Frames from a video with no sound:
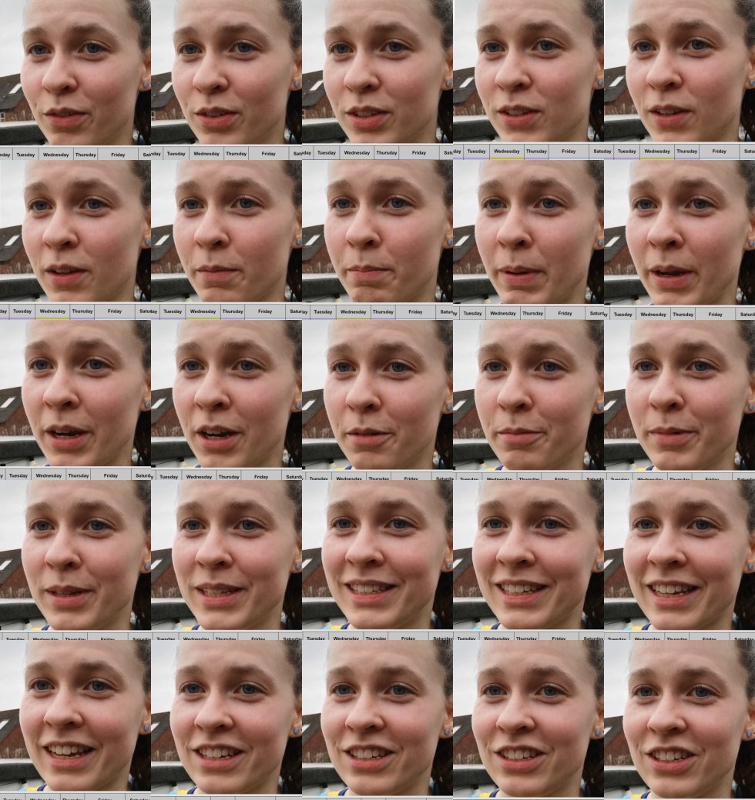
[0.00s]
It was a
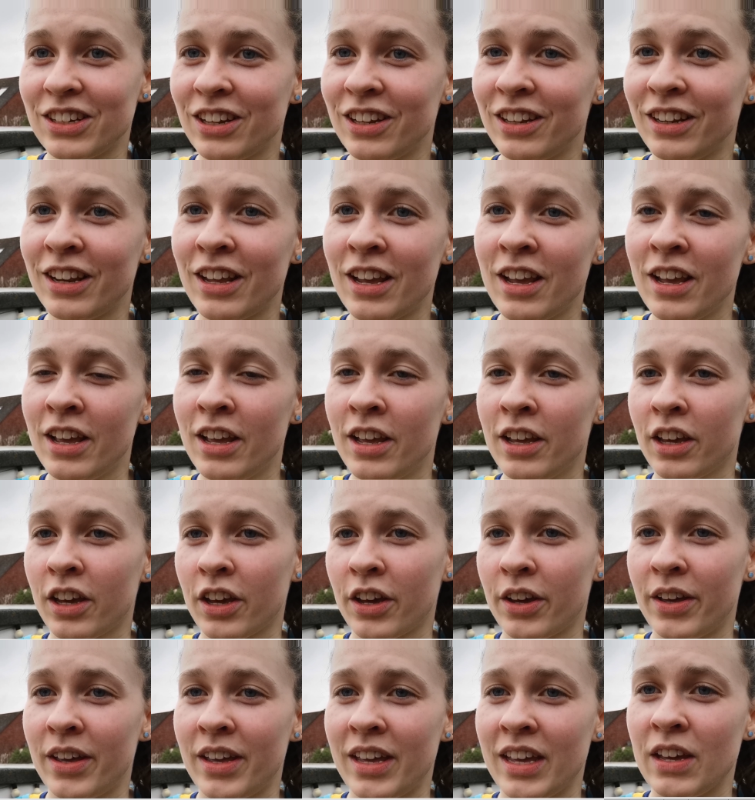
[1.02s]
pyramid session
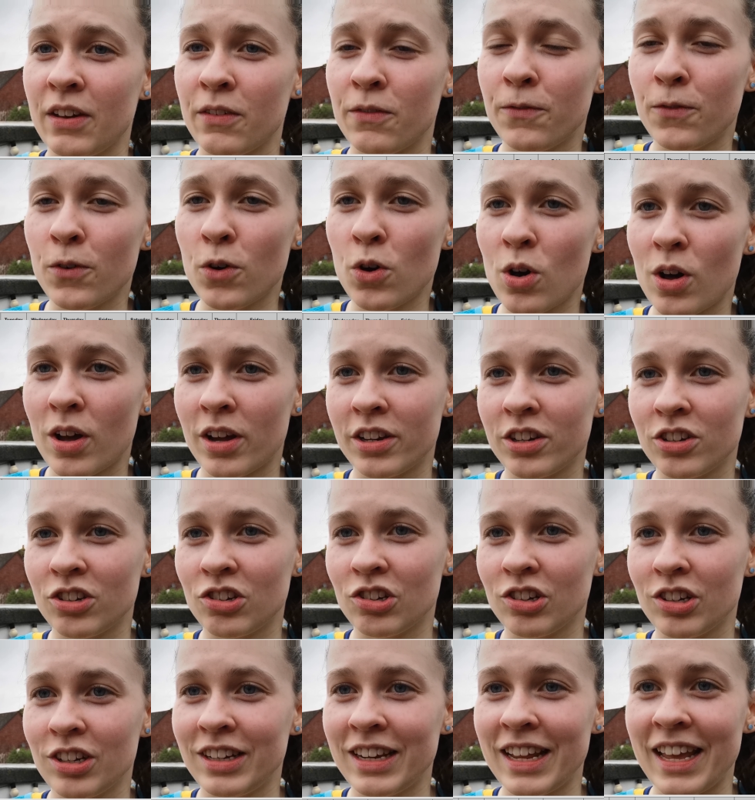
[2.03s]
going
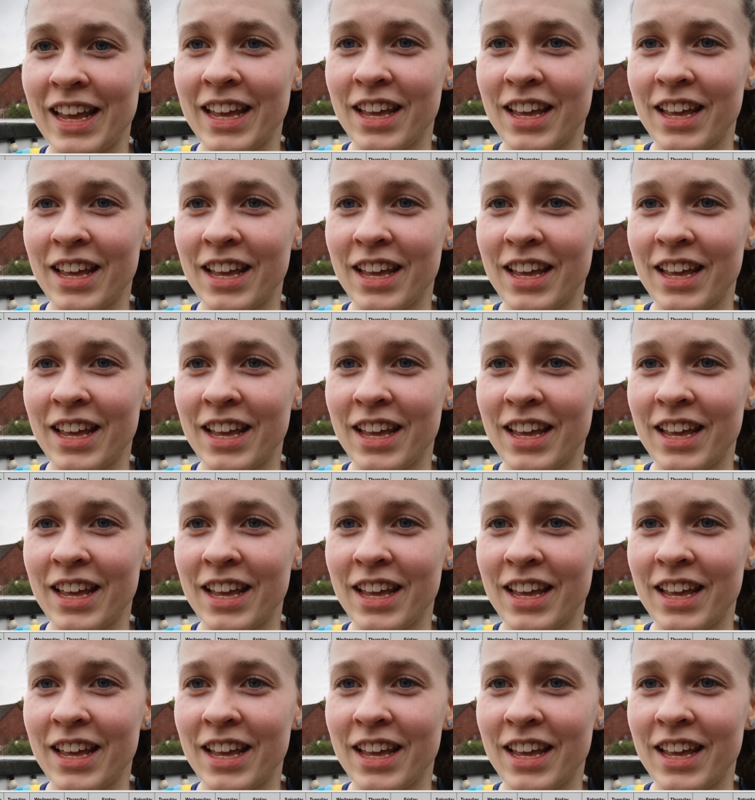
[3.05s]
400,